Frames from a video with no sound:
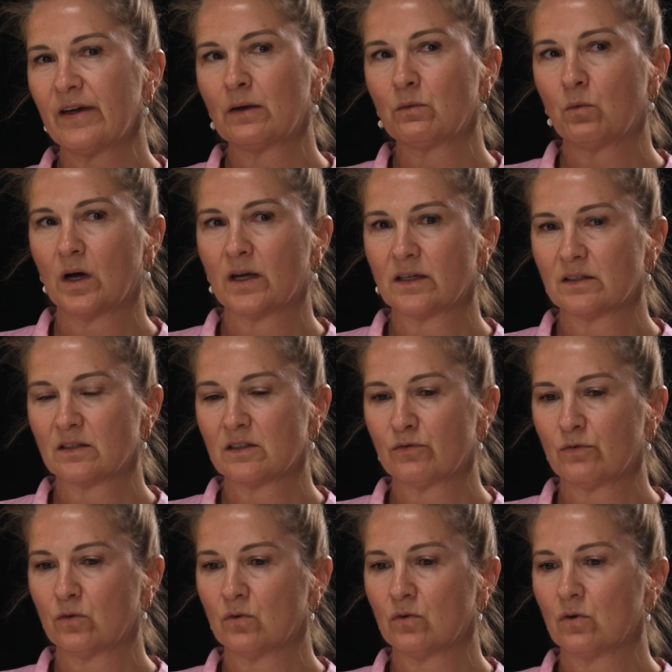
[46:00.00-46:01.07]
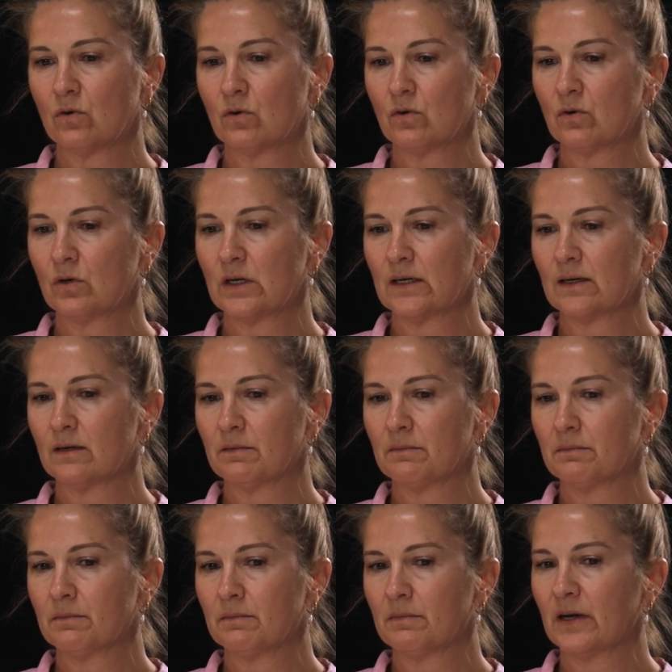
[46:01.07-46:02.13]
had ones for
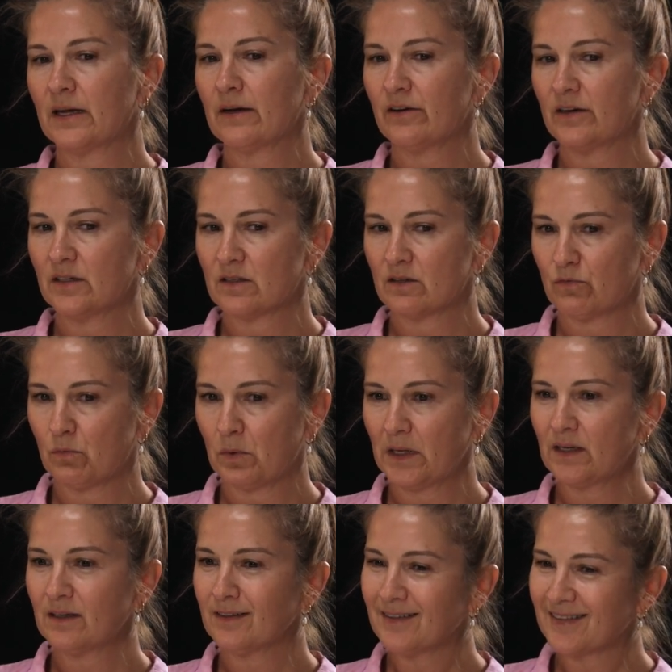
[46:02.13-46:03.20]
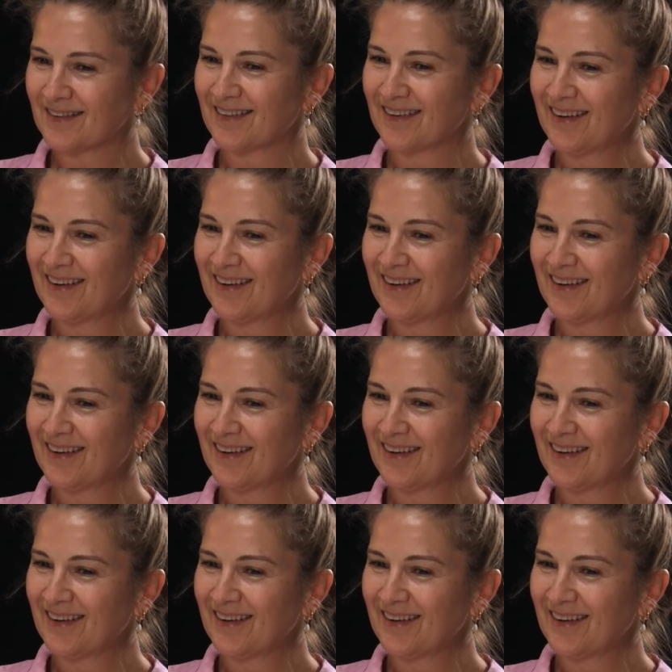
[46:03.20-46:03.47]
my areas of weakness,